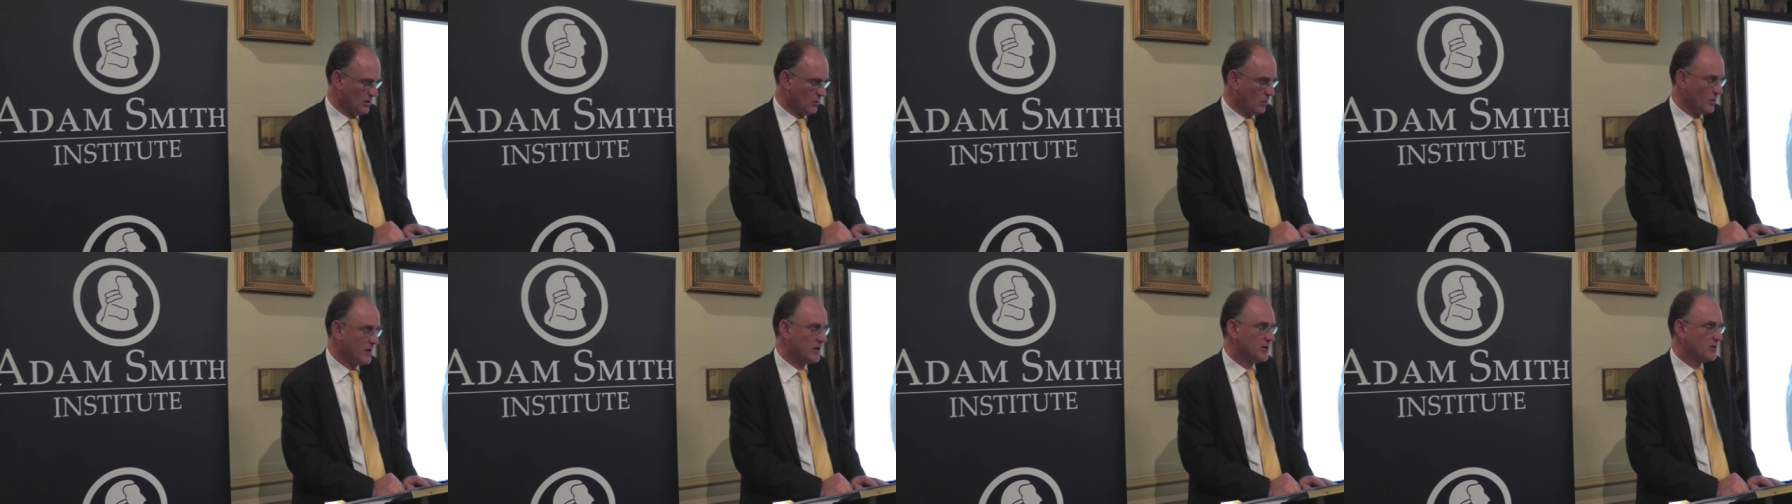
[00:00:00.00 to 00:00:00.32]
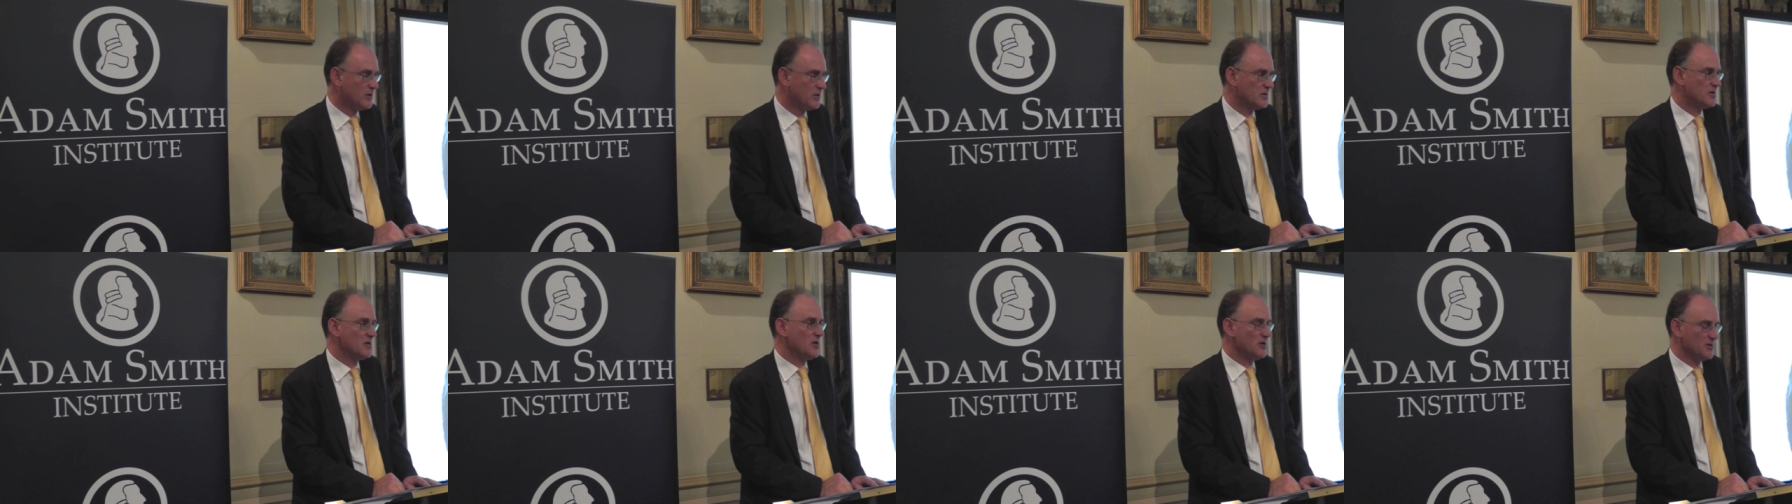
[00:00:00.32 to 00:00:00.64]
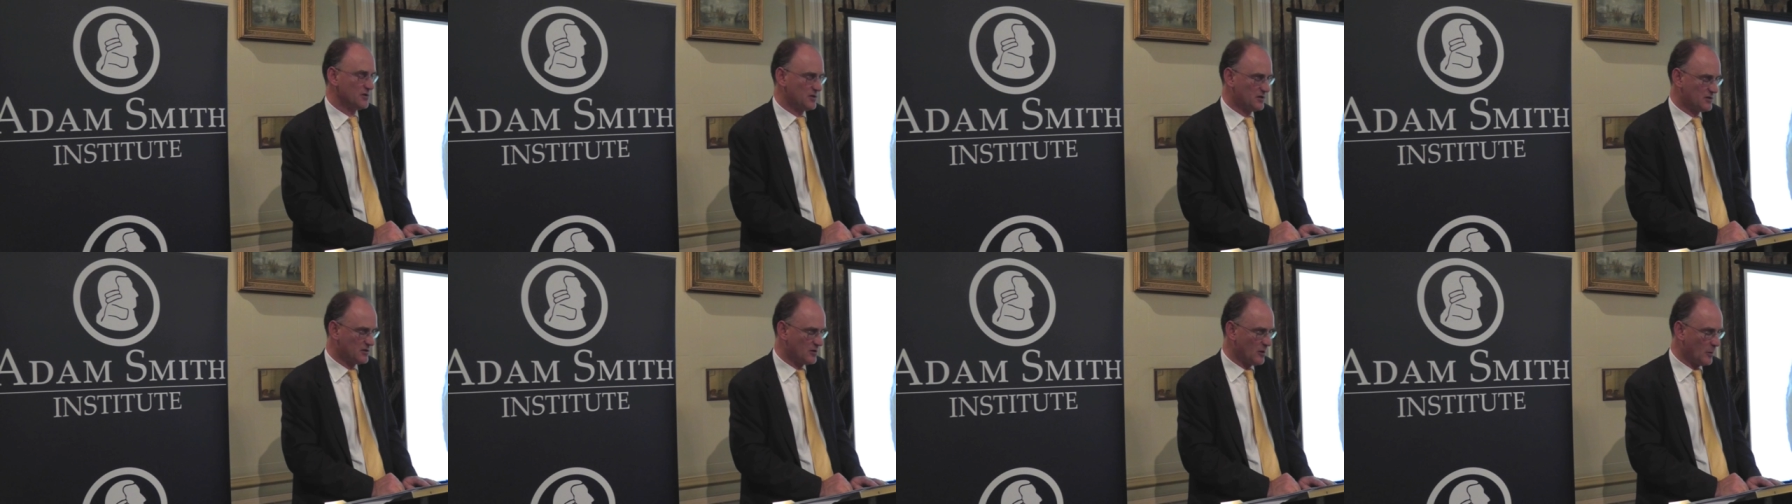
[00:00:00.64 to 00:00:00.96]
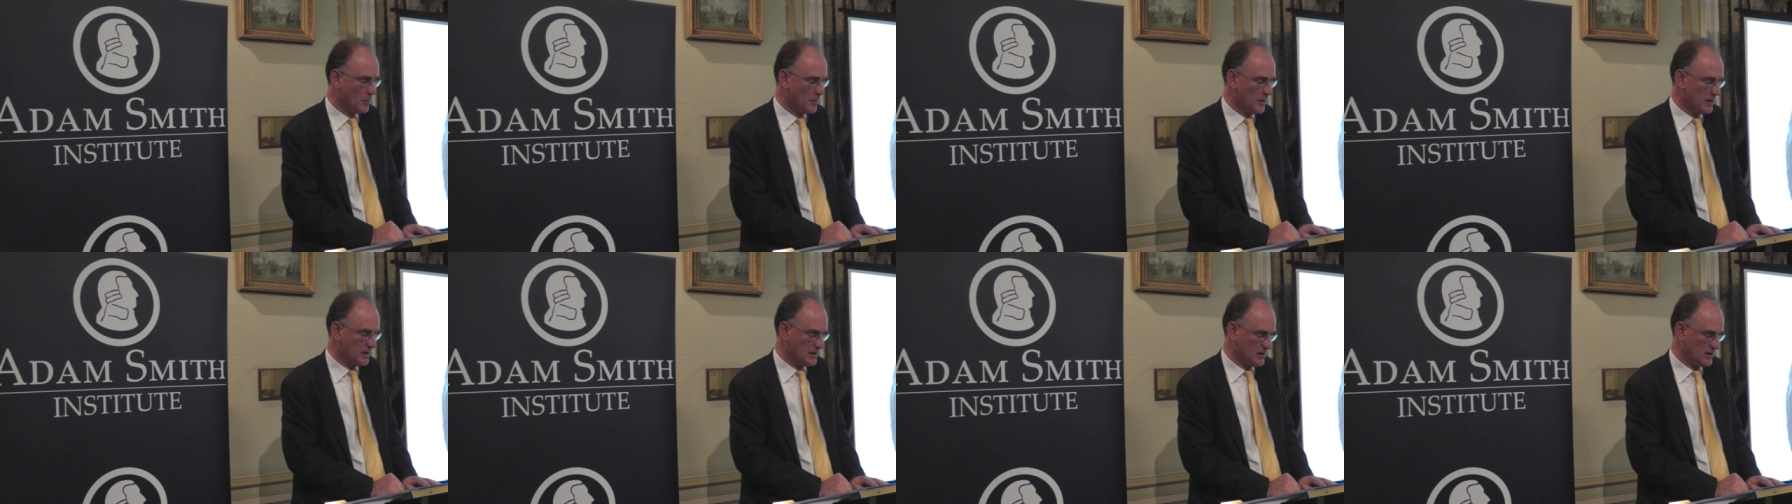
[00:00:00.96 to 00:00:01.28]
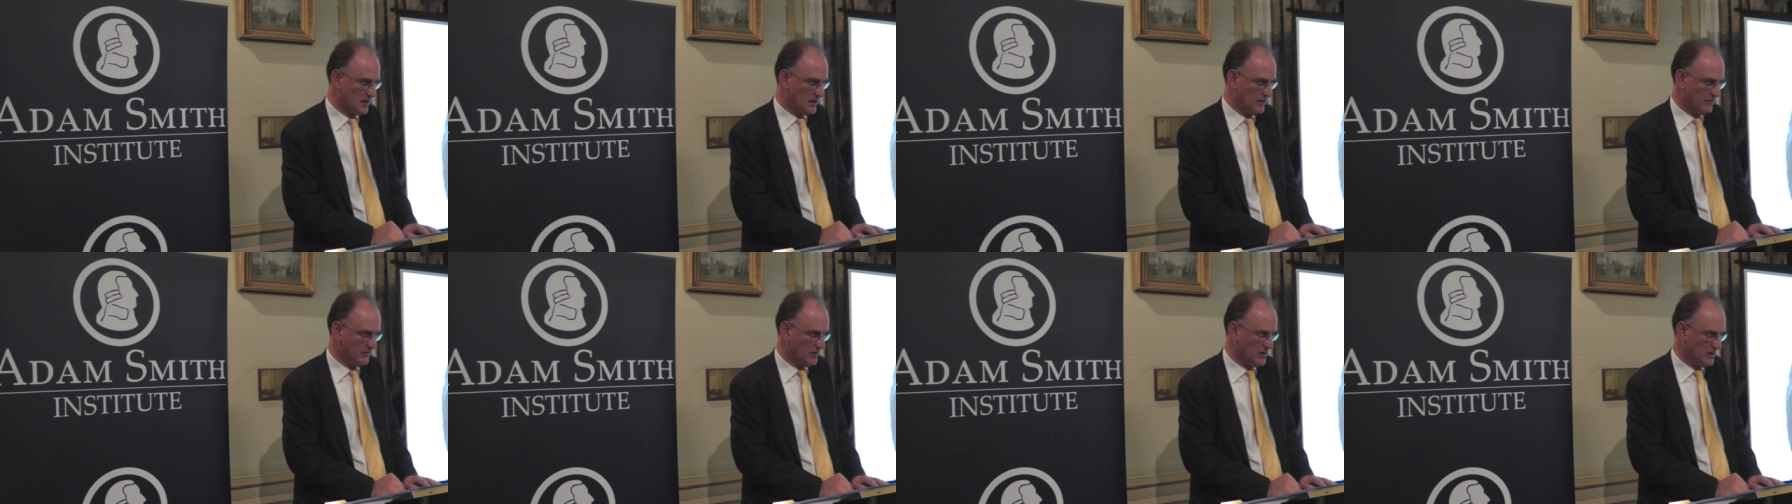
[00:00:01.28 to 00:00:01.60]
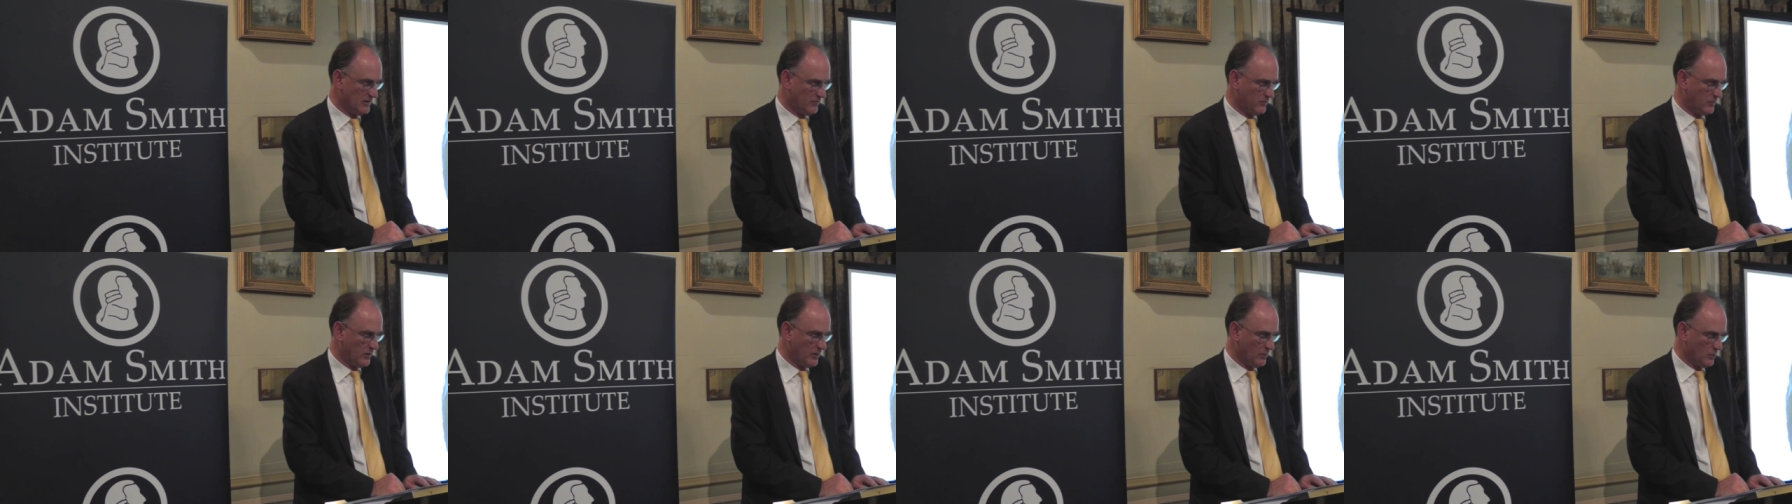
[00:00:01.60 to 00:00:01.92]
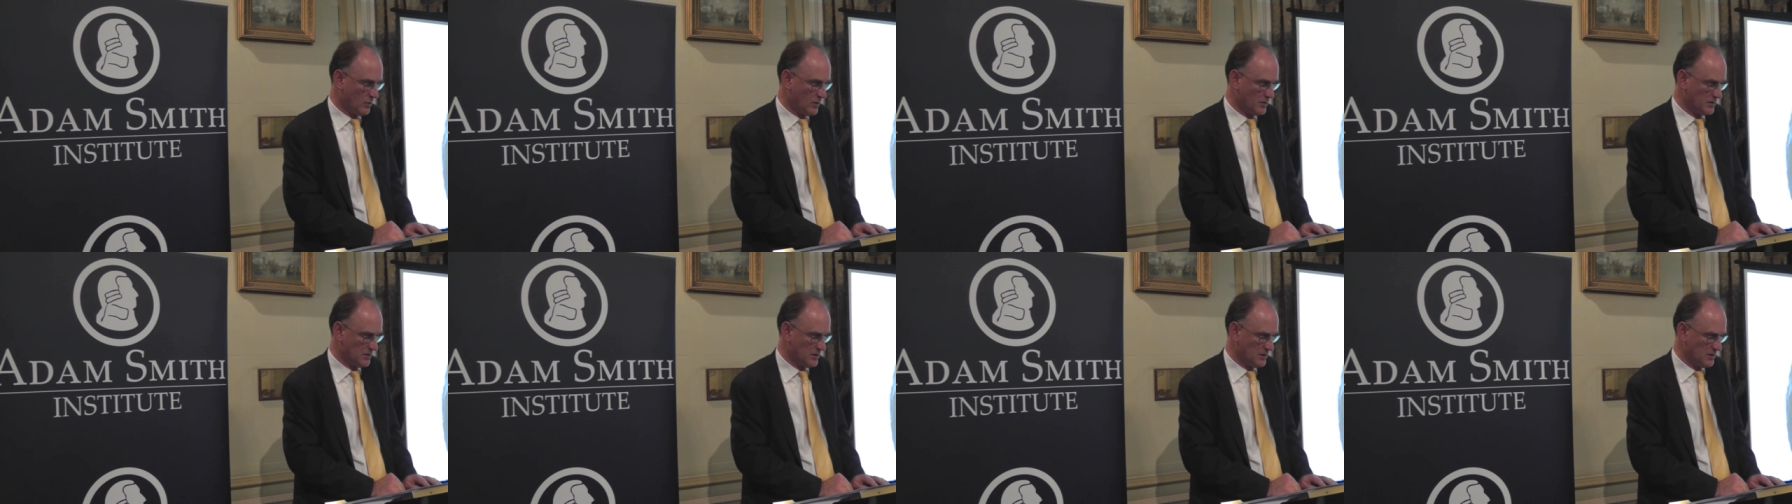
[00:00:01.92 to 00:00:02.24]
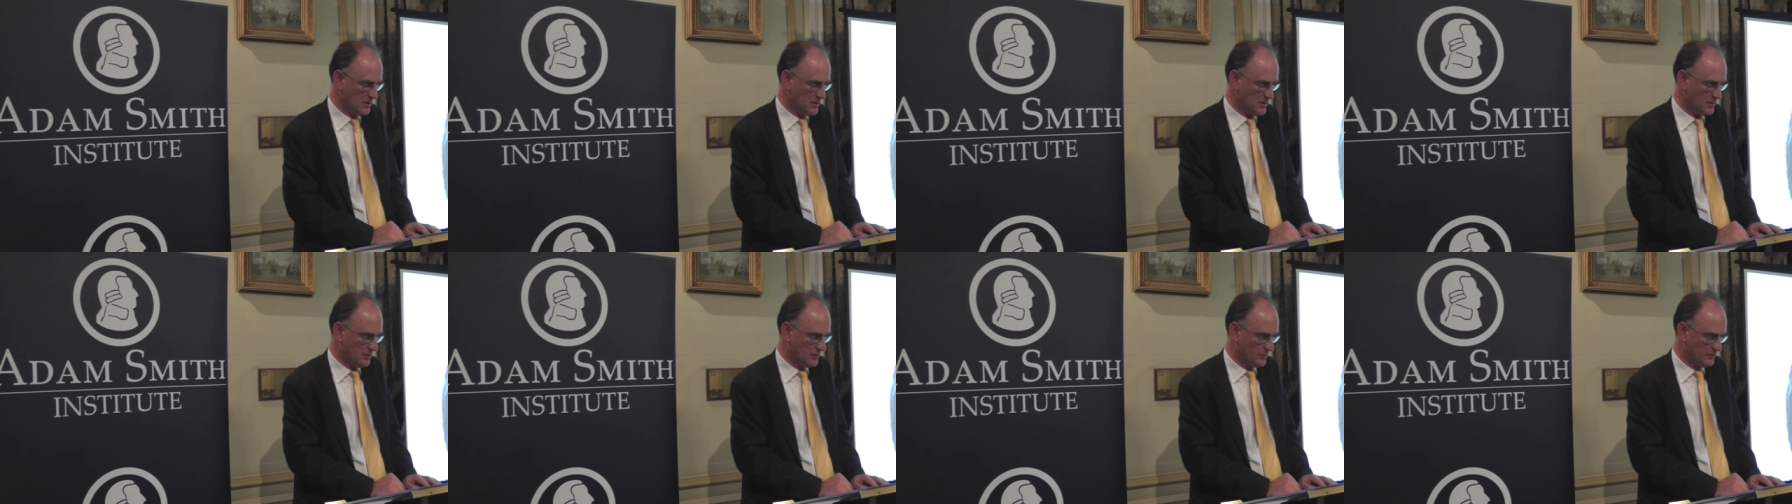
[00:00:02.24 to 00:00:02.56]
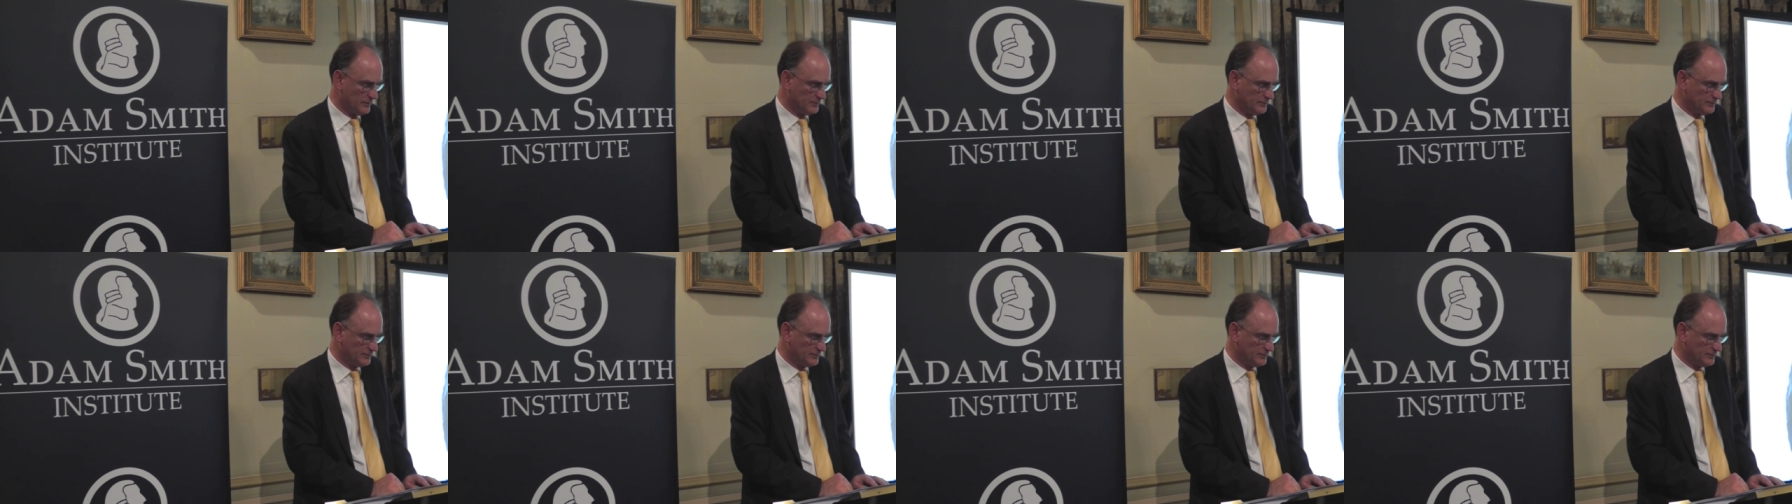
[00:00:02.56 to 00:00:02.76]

we could not stop it even if we wanted to.